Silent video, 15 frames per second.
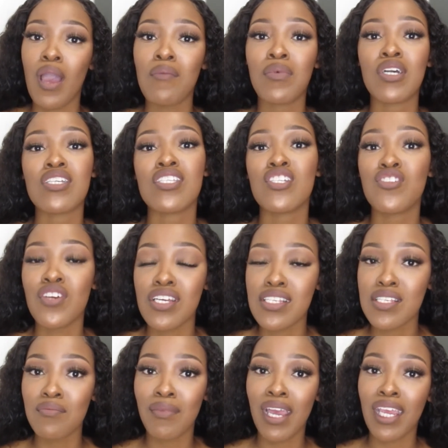Because he trusts
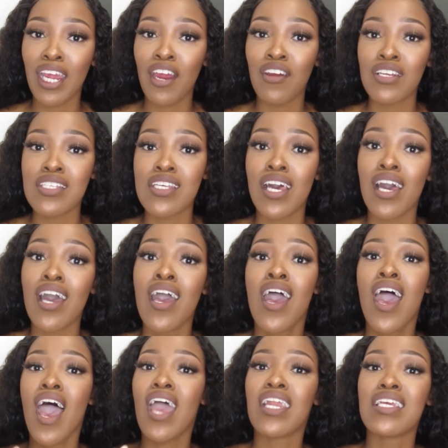in my character
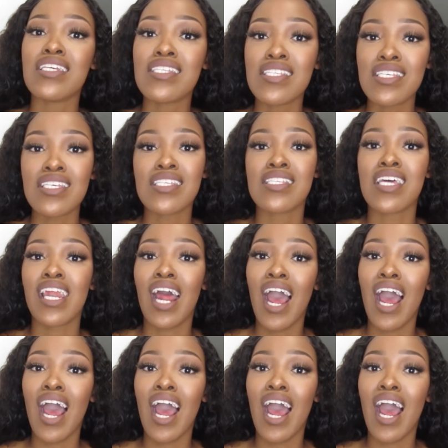and he sees that